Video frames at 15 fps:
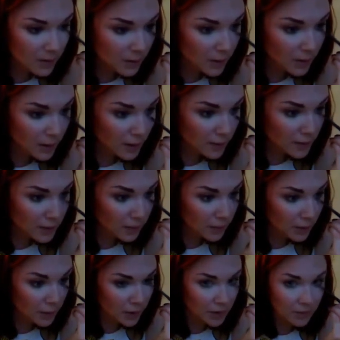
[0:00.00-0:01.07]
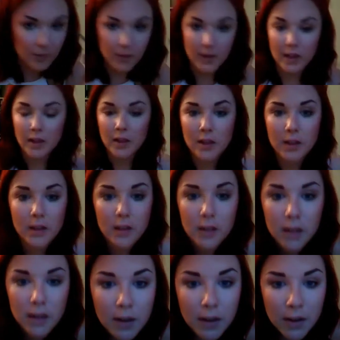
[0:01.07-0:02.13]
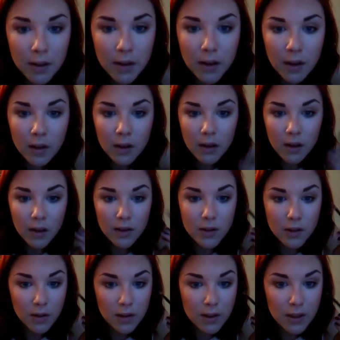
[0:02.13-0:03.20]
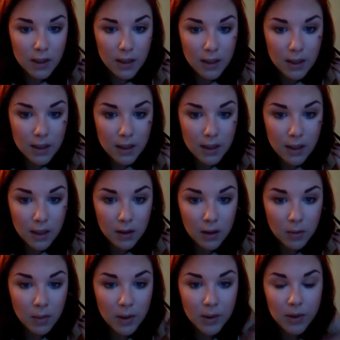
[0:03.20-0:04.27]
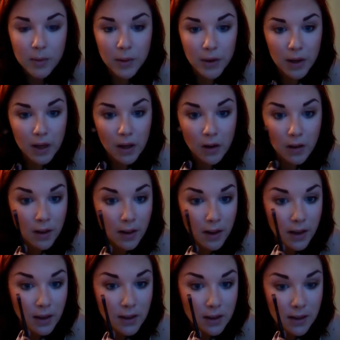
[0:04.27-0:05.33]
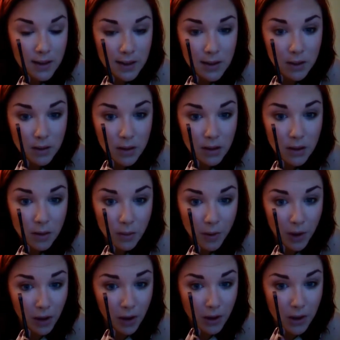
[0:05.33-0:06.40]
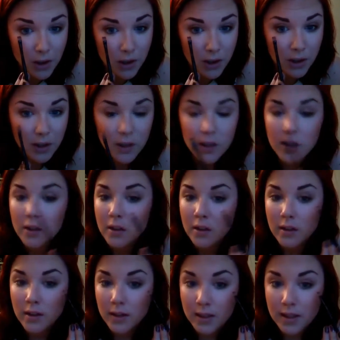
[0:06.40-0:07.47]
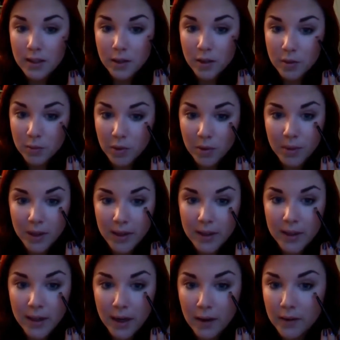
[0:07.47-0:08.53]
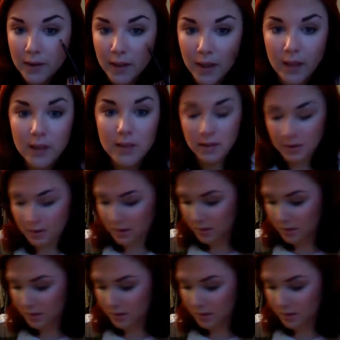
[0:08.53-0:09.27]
So it gives it a more smoky look. As you can see, this is a little bit smokier than this. This looks a little more harsh. This looks more blended out and nice.